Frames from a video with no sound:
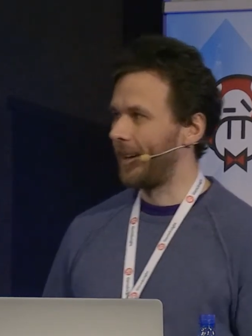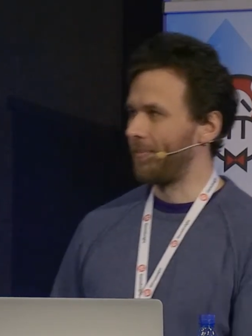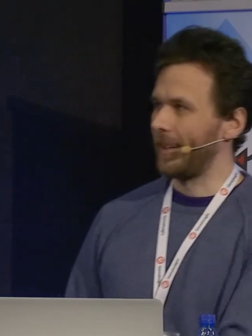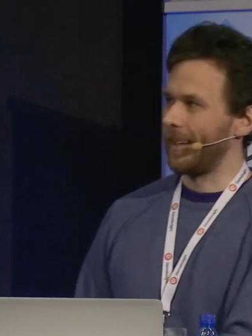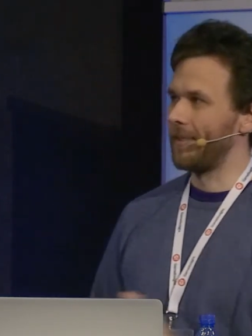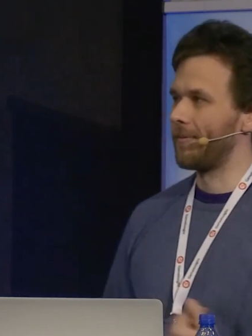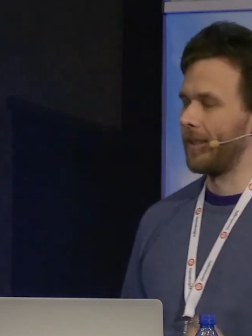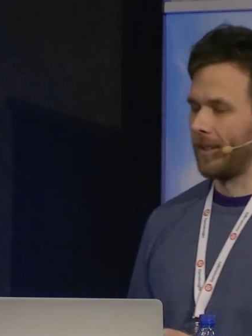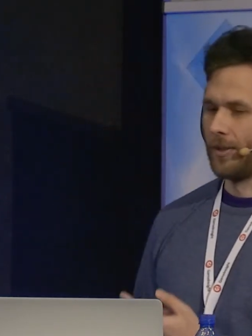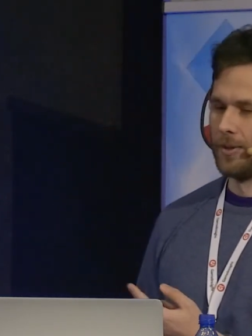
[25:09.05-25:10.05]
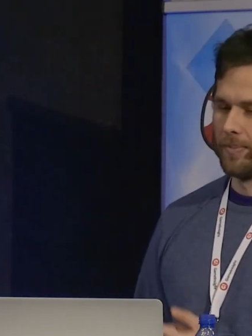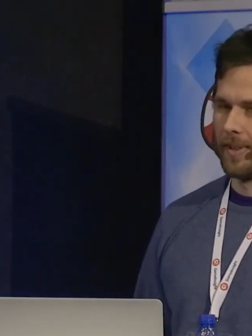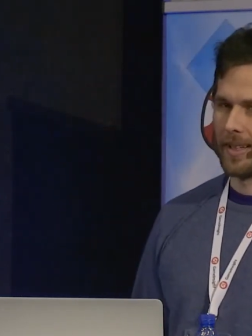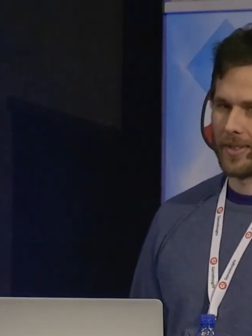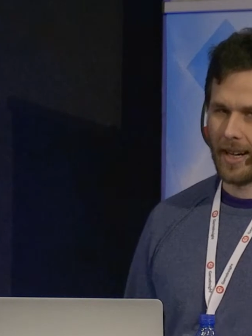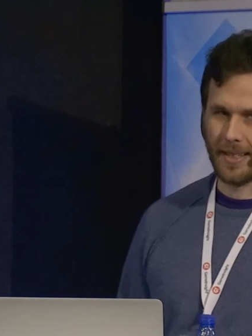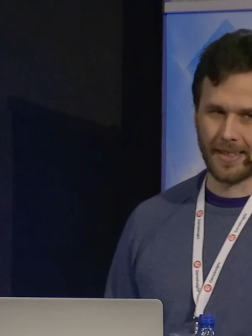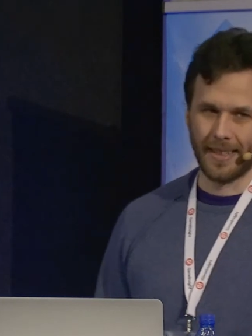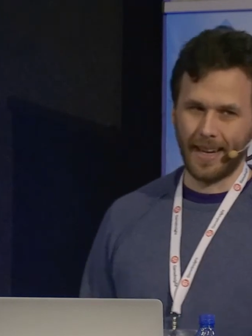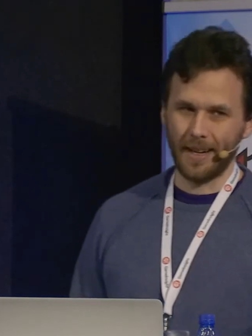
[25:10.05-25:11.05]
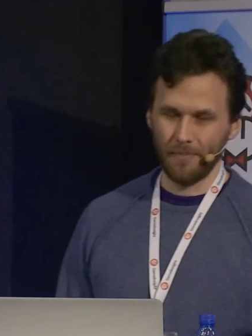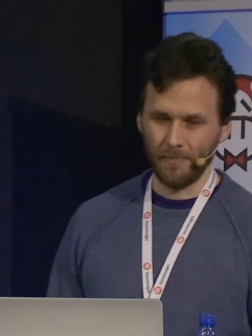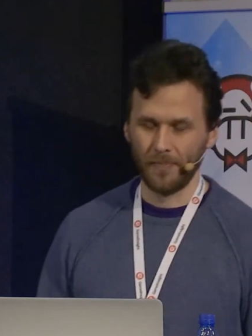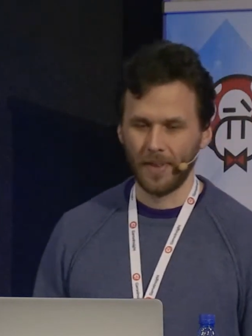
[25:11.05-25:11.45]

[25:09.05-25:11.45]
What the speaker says: up in an infinite loop that crashes the game.